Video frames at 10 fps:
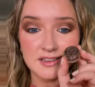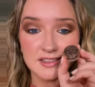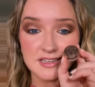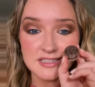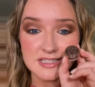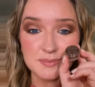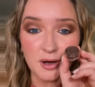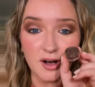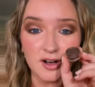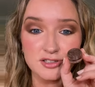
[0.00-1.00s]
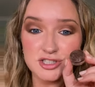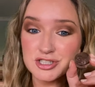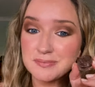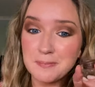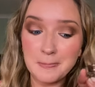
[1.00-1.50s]
This is
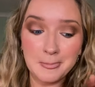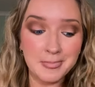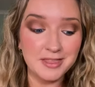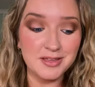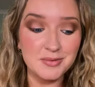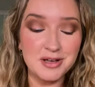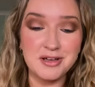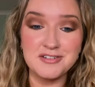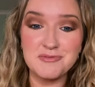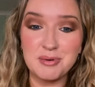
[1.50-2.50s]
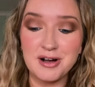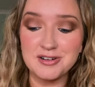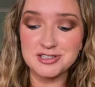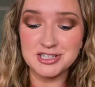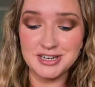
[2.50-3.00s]
Posh. I think we're going for
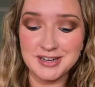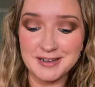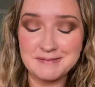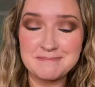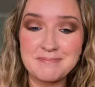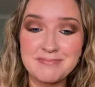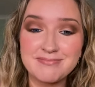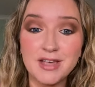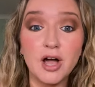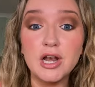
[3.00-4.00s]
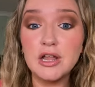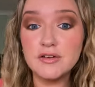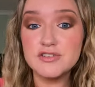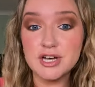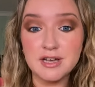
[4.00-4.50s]
Posh, you know. I
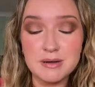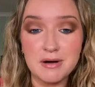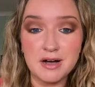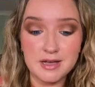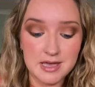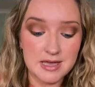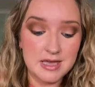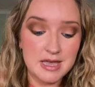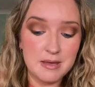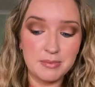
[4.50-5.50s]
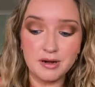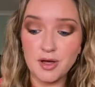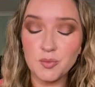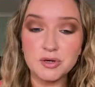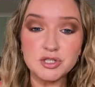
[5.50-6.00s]
love Dynamite. But
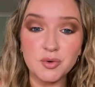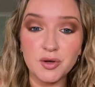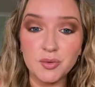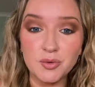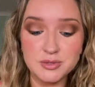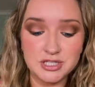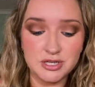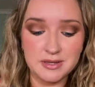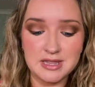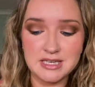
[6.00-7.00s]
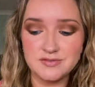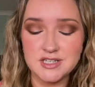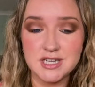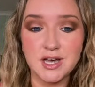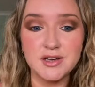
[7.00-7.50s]
like, what do I always do in these
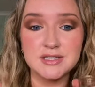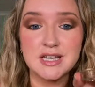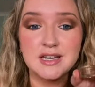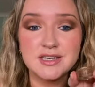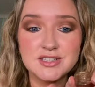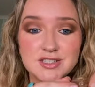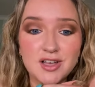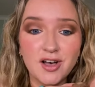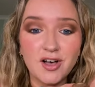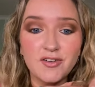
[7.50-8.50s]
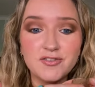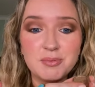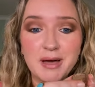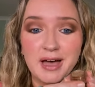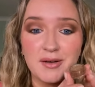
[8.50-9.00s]
videos?
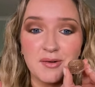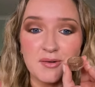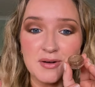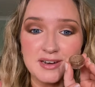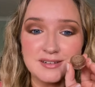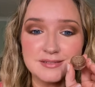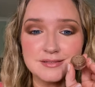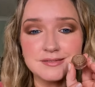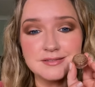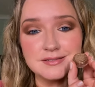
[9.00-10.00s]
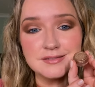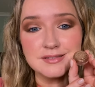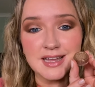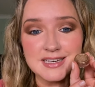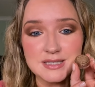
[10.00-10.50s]
Soft pound coin.
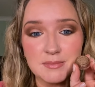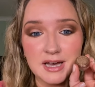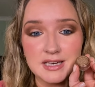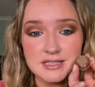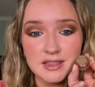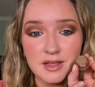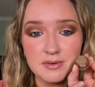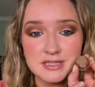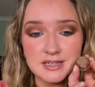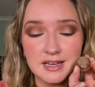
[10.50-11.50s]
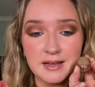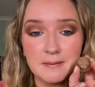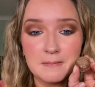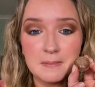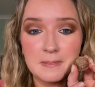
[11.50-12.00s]
Oh, that is amazing though, isn't it?
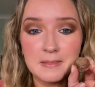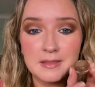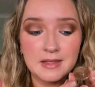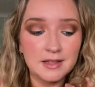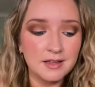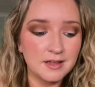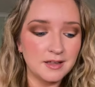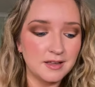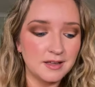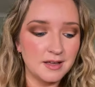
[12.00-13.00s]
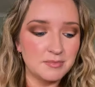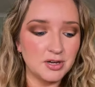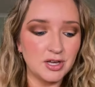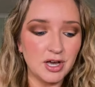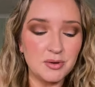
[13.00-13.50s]
I'm
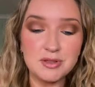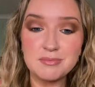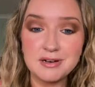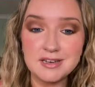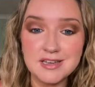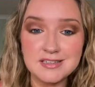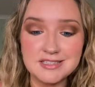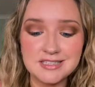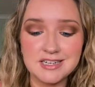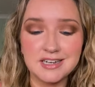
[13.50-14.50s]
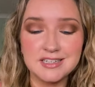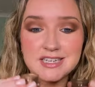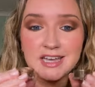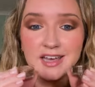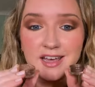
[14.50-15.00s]
going to go with my gut instinct
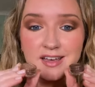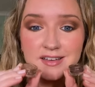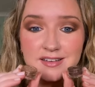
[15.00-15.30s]
here.